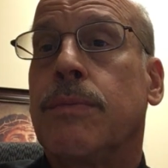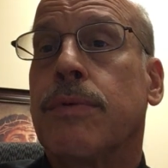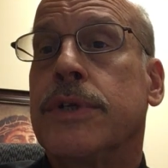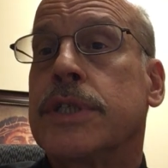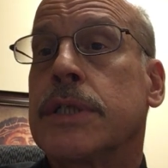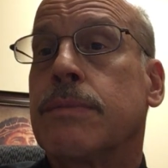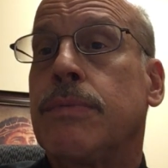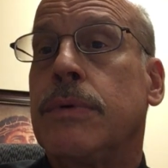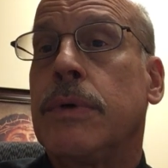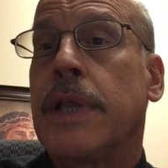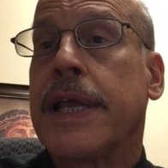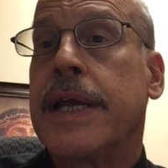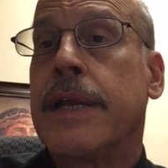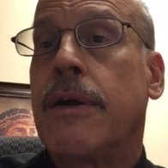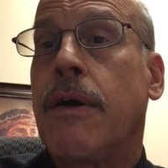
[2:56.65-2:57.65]
principal
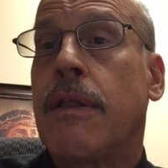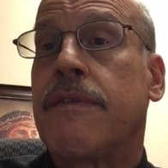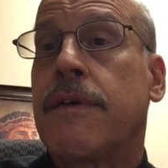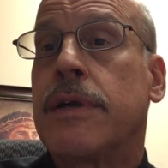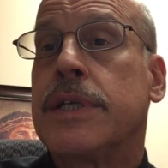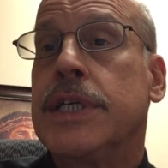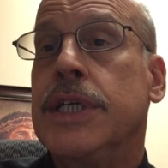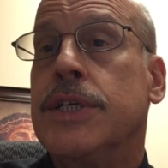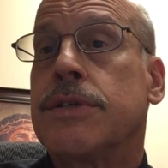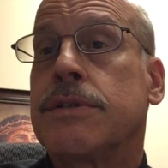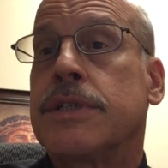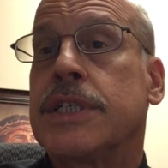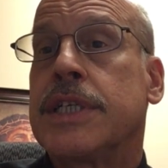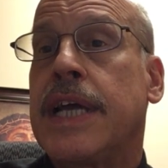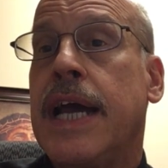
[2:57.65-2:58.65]
and all of our teachers
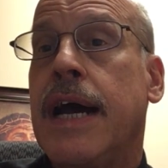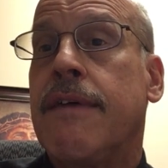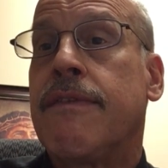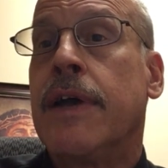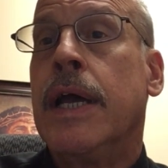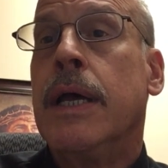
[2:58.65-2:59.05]
and staff